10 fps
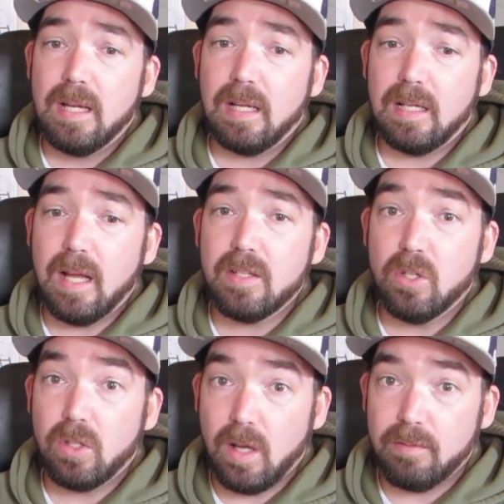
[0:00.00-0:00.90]
Guys,
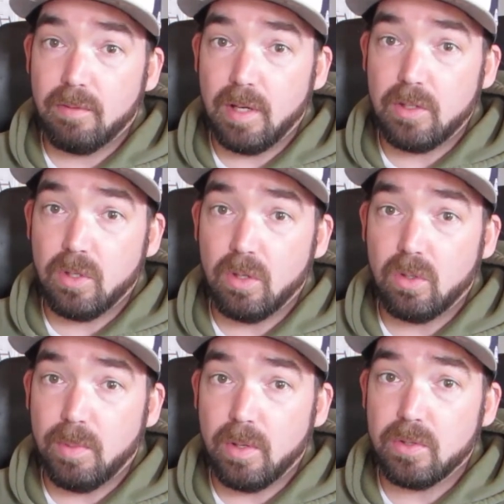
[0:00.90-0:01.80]
look out for it at your
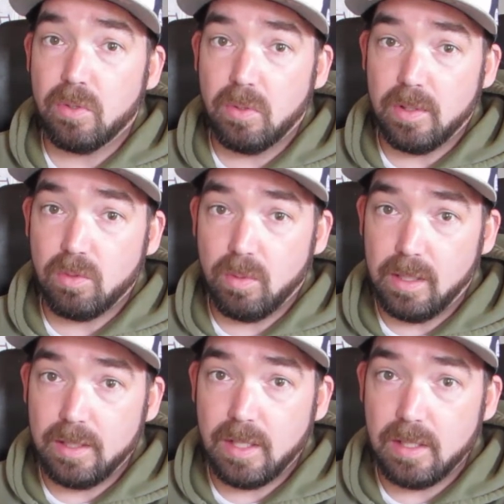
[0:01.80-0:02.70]
local bottle store. It's
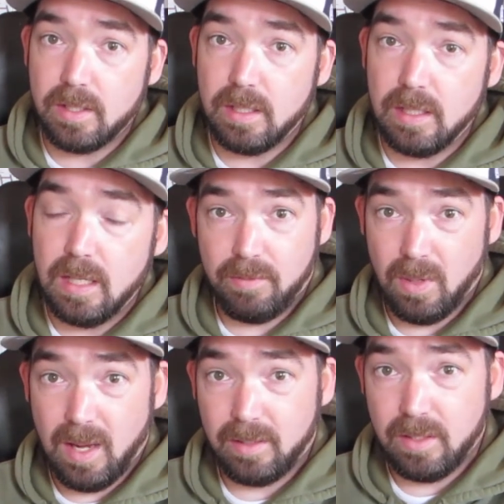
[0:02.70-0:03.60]
really tasty. If you
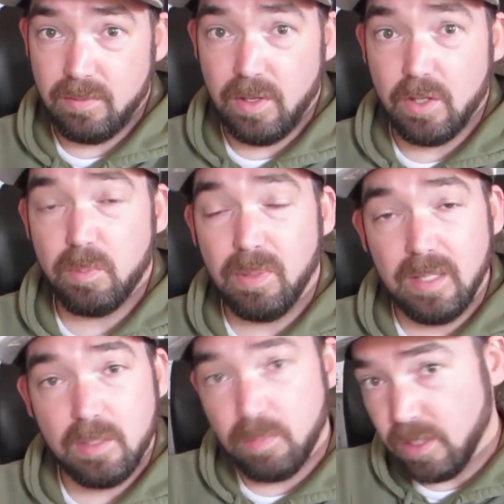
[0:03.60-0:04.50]
like these videos,
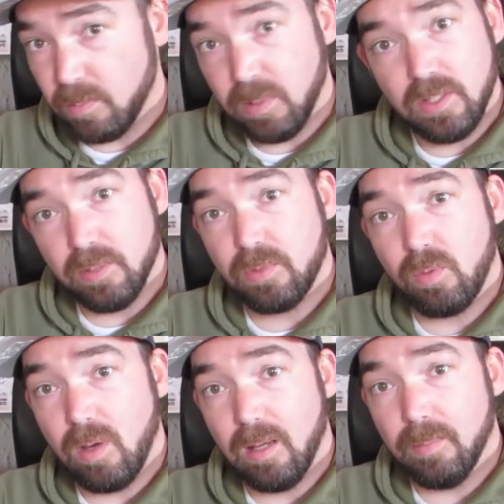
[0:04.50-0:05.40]
please
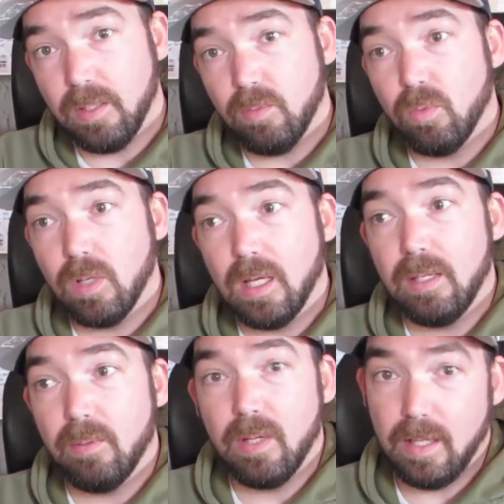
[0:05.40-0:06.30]
subscribe. It
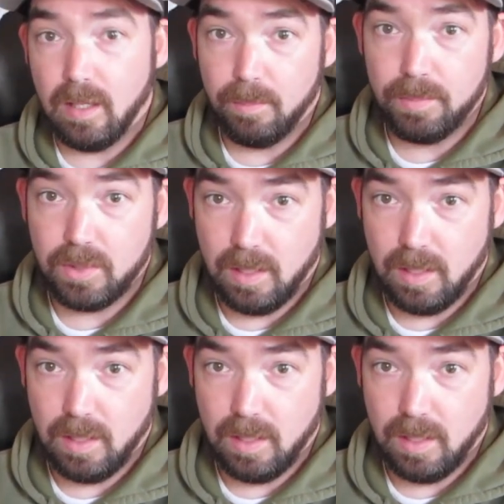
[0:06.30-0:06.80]
really, really helps.